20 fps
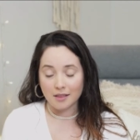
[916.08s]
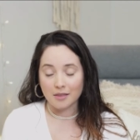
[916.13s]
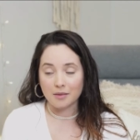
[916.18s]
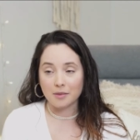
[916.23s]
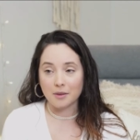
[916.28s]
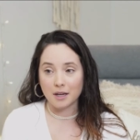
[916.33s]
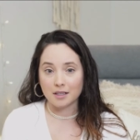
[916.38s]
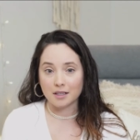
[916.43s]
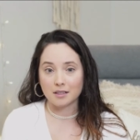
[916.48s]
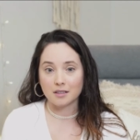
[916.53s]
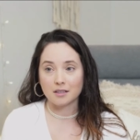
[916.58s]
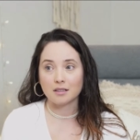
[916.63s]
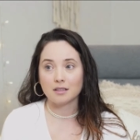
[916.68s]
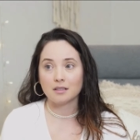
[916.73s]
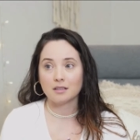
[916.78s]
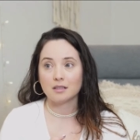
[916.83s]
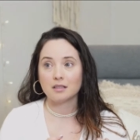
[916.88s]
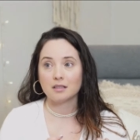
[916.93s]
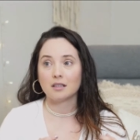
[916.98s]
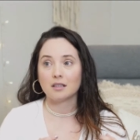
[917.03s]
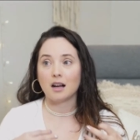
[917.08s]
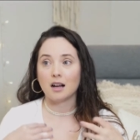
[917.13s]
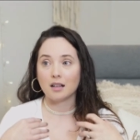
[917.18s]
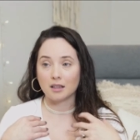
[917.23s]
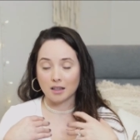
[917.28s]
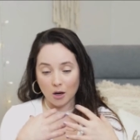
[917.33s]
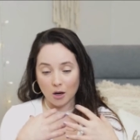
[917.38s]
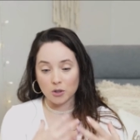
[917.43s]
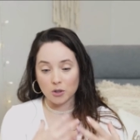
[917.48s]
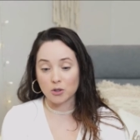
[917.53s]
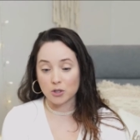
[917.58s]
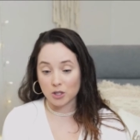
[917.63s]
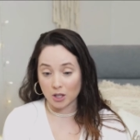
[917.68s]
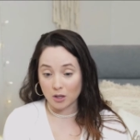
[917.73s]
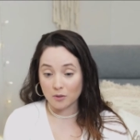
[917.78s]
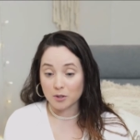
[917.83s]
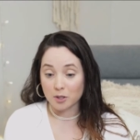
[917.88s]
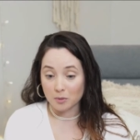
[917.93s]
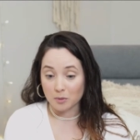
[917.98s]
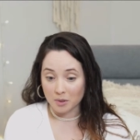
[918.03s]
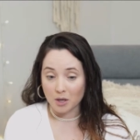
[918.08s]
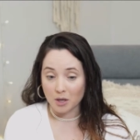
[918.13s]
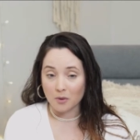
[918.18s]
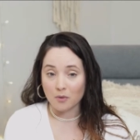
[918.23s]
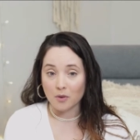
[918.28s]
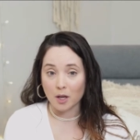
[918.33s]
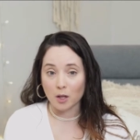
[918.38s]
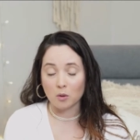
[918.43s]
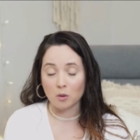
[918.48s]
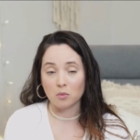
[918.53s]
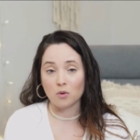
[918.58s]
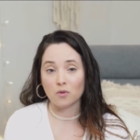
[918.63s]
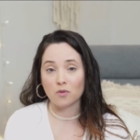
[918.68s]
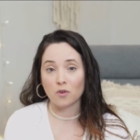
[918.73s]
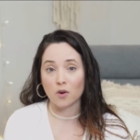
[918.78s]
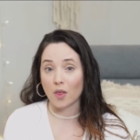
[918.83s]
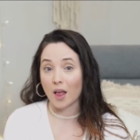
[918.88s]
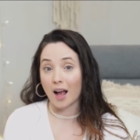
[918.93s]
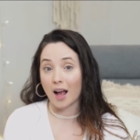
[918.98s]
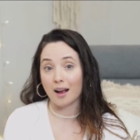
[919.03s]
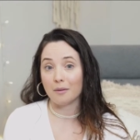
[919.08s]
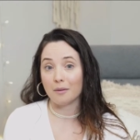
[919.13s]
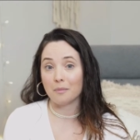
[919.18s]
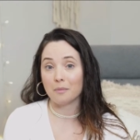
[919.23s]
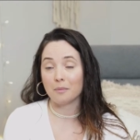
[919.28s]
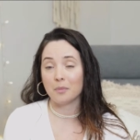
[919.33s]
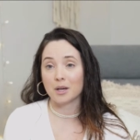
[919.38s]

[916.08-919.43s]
then allow yourself to be available for that.